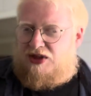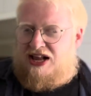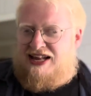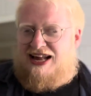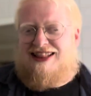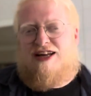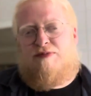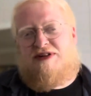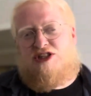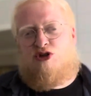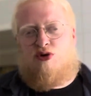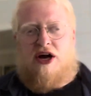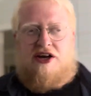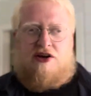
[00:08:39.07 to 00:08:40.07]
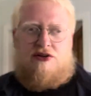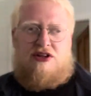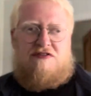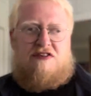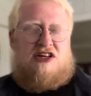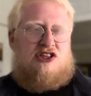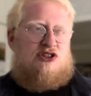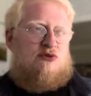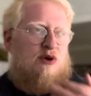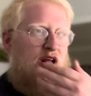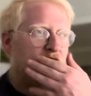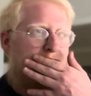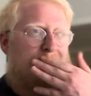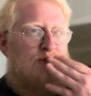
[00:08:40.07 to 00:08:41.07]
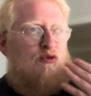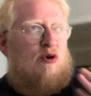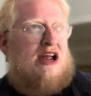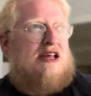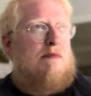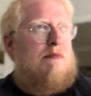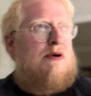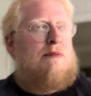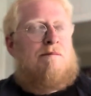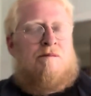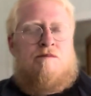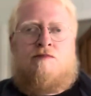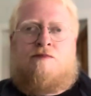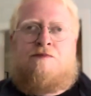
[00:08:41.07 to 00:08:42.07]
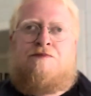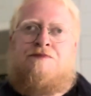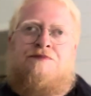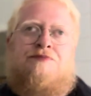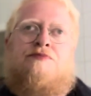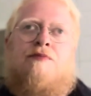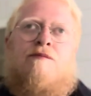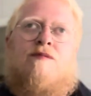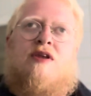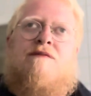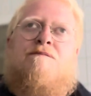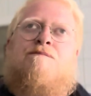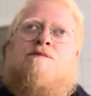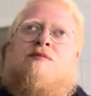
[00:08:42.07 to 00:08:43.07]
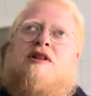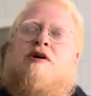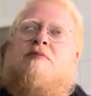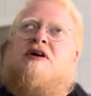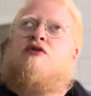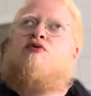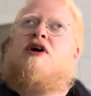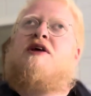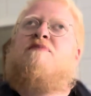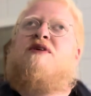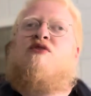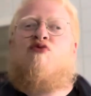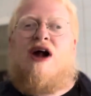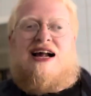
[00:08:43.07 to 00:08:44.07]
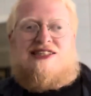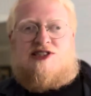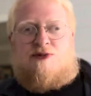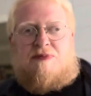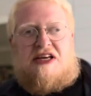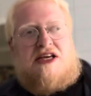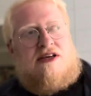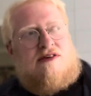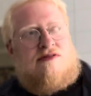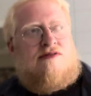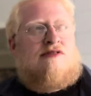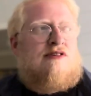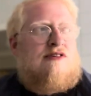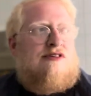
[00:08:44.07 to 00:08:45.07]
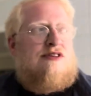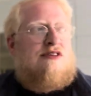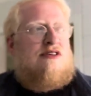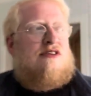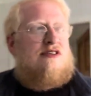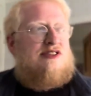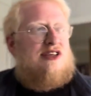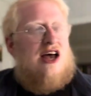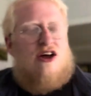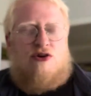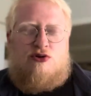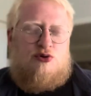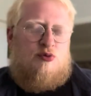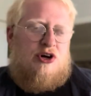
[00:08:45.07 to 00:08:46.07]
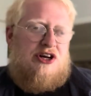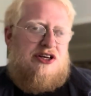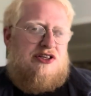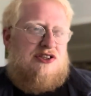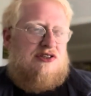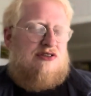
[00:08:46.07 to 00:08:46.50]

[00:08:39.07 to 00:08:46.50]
Yeah, a little bit dry on the finish as well, like grape. A little bit grapey, raspy. Is that a good word?